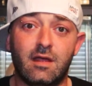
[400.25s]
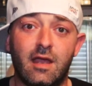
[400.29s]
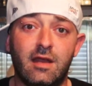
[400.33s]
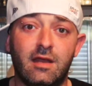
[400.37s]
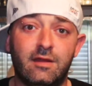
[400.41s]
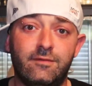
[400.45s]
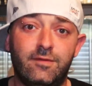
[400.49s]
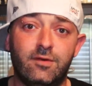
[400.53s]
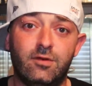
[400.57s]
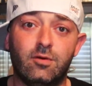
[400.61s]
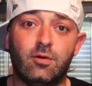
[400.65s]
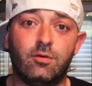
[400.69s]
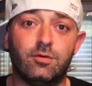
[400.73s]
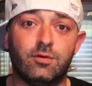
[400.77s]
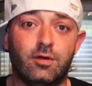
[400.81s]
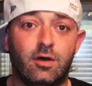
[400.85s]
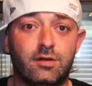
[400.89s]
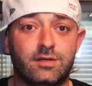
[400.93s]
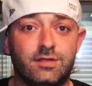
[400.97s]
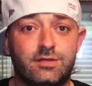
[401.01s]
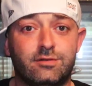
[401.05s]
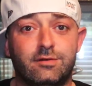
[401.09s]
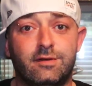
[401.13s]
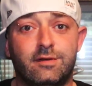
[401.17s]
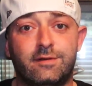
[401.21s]
And if you hold on
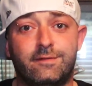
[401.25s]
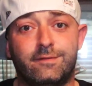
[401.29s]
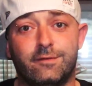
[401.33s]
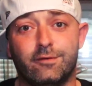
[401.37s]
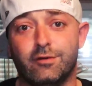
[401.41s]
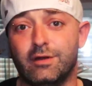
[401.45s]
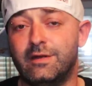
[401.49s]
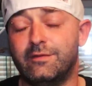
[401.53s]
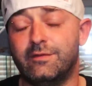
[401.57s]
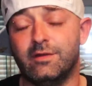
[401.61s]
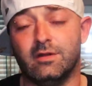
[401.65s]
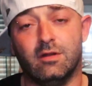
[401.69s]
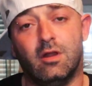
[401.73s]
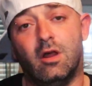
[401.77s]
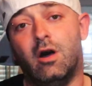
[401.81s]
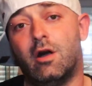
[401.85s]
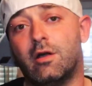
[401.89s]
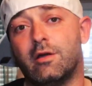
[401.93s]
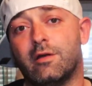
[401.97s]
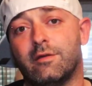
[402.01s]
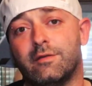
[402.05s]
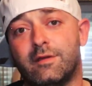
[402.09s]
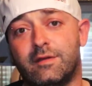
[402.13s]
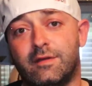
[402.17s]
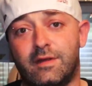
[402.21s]
to it for even
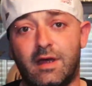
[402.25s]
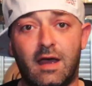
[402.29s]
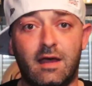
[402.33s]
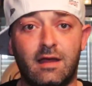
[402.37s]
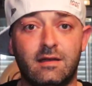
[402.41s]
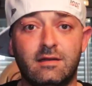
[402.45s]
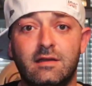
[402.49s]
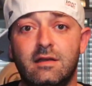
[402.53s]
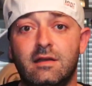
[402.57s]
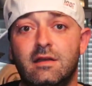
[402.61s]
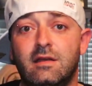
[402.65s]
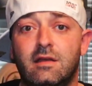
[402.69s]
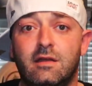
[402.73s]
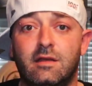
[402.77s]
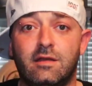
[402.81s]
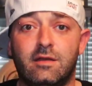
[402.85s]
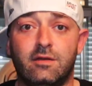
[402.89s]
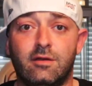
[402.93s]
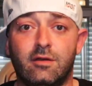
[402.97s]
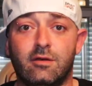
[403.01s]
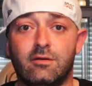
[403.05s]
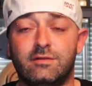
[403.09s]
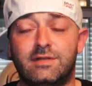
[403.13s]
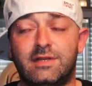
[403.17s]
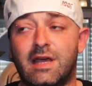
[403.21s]
longer than that, you
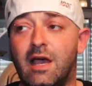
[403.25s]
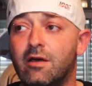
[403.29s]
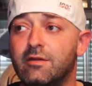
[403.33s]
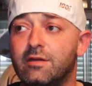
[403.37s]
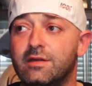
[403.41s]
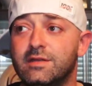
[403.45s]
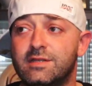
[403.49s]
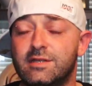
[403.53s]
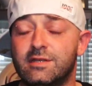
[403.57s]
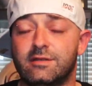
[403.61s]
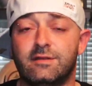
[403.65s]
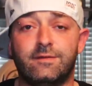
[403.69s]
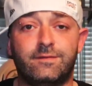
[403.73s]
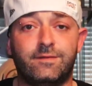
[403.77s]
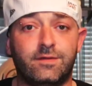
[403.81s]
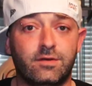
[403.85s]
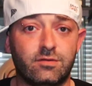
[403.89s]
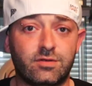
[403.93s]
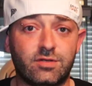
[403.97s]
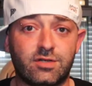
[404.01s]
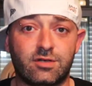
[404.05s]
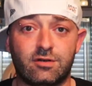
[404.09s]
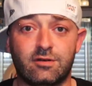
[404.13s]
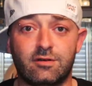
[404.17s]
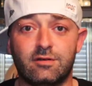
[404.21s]
know, down into the
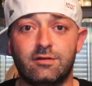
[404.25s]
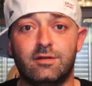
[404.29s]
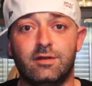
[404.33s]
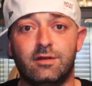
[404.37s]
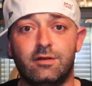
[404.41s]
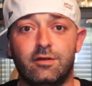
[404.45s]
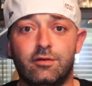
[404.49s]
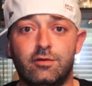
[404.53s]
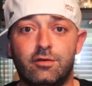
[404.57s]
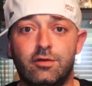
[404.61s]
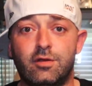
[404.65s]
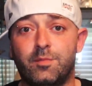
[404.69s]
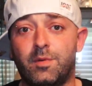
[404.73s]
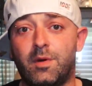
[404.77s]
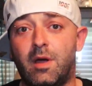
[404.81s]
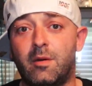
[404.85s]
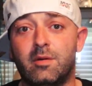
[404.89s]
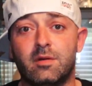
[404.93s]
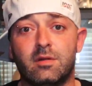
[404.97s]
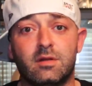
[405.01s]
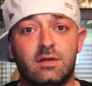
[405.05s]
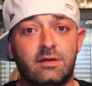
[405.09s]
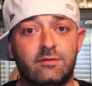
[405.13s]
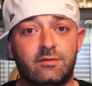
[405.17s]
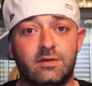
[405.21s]
future, you know, you could
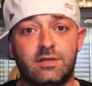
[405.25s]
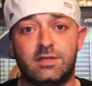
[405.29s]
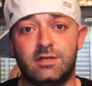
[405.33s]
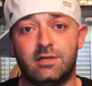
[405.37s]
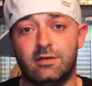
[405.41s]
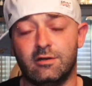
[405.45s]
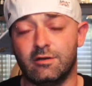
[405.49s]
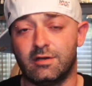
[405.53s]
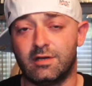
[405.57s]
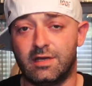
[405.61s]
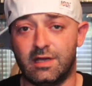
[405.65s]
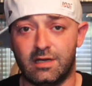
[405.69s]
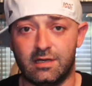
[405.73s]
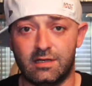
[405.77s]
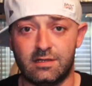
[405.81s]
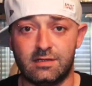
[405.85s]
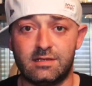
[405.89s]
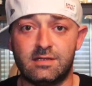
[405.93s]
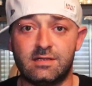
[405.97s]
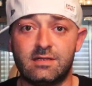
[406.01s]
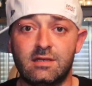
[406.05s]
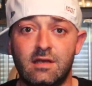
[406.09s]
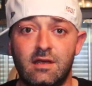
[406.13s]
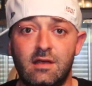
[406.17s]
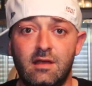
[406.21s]
probably leave it to your
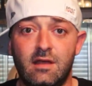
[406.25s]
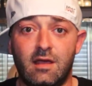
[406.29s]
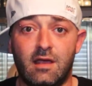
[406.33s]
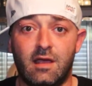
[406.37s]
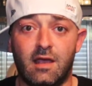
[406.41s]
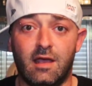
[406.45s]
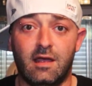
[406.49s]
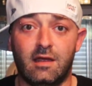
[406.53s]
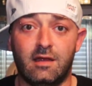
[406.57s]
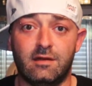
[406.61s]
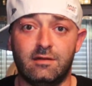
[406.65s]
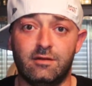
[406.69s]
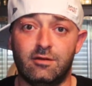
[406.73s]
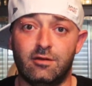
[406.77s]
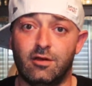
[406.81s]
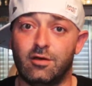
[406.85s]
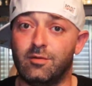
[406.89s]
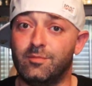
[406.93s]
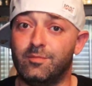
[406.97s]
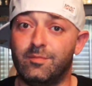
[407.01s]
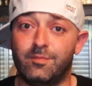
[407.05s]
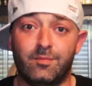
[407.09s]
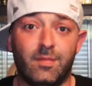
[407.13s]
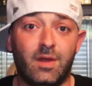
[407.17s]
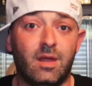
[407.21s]
kids and, you
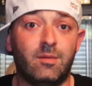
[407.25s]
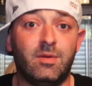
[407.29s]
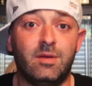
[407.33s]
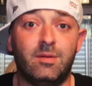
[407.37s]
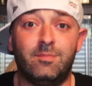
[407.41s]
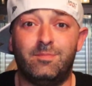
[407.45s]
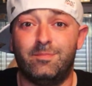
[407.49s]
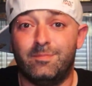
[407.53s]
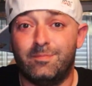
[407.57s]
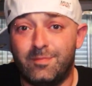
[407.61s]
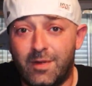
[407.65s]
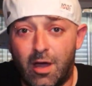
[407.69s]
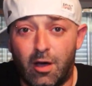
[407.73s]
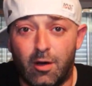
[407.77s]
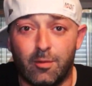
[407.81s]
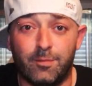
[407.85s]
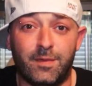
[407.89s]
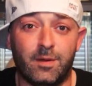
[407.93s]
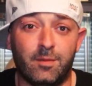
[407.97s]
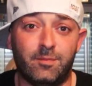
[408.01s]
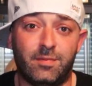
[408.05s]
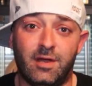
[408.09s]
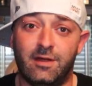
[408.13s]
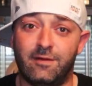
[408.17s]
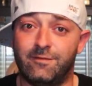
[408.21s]
know, maybe help
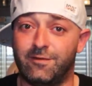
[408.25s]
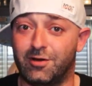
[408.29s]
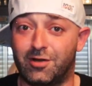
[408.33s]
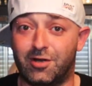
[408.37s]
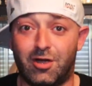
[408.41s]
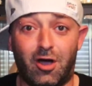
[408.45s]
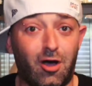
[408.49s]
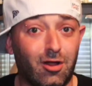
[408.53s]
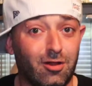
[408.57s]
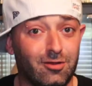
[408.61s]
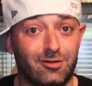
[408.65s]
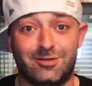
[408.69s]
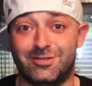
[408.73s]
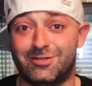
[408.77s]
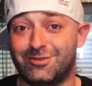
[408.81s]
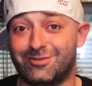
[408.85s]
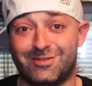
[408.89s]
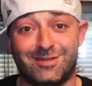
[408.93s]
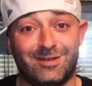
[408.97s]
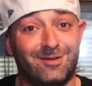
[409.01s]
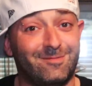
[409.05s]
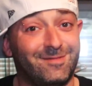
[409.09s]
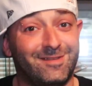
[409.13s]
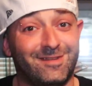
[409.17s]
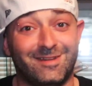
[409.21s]
them pay for college or
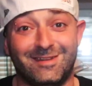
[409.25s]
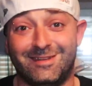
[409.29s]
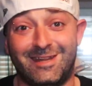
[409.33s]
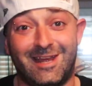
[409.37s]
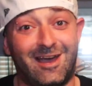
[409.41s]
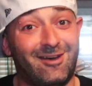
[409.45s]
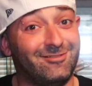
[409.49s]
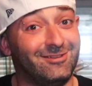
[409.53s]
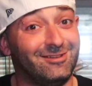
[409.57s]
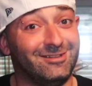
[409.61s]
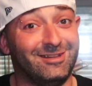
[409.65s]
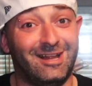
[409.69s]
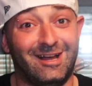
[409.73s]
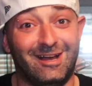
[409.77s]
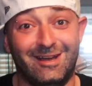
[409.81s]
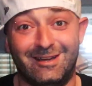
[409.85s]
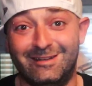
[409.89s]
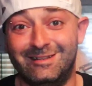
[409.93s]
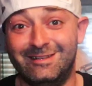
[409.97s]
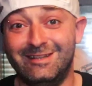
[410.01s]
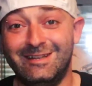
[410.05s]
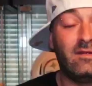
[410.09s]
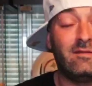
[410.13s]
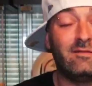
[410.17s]
something down the line.